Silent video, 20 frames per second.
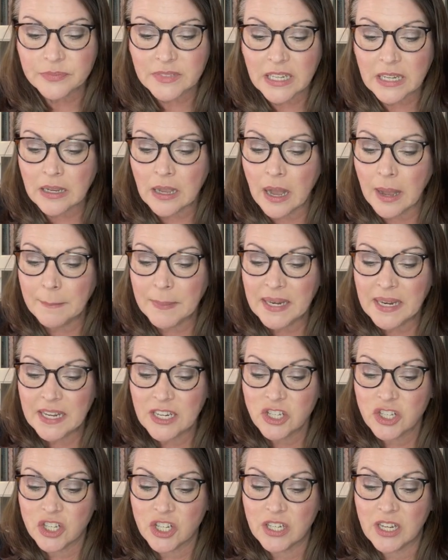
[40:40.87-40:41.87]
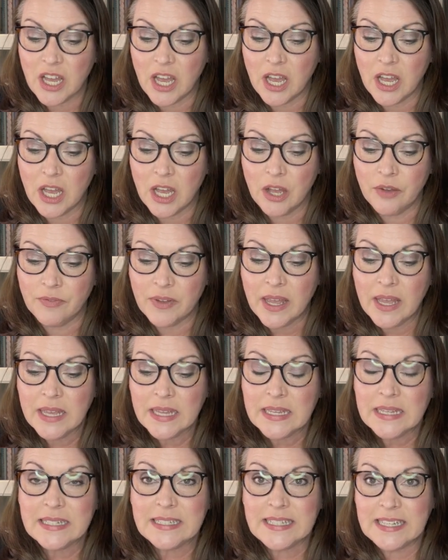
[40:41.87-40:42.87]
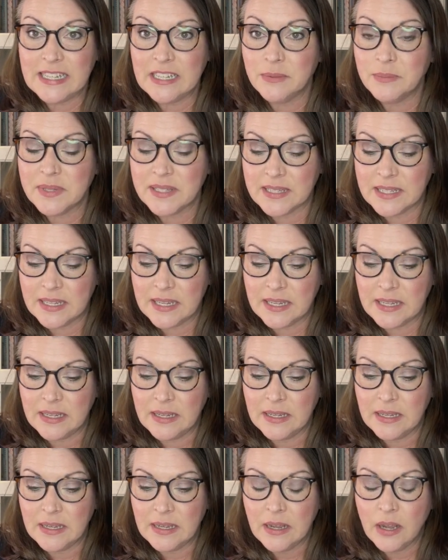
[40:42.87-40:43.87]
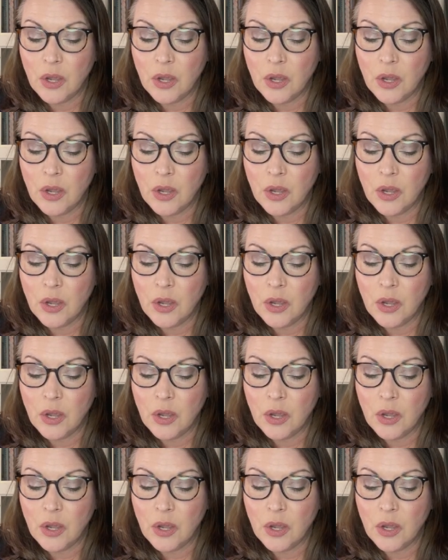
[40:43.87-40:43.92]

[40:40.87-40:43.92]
Combination of DMC,